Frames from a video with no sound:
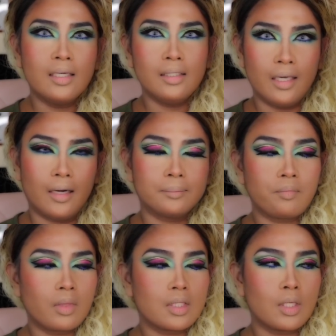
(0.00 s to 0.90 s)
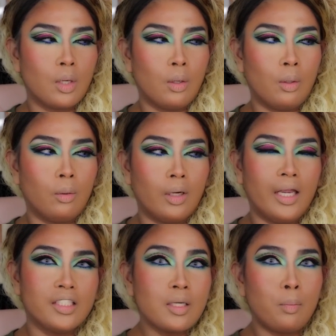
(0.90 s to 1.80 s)
Yeah, so
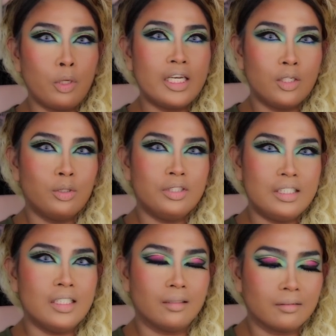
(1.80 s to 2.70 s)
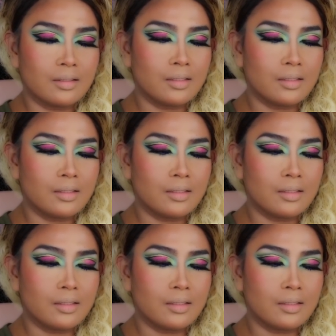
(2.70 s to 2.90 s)
it's a pretty good deal.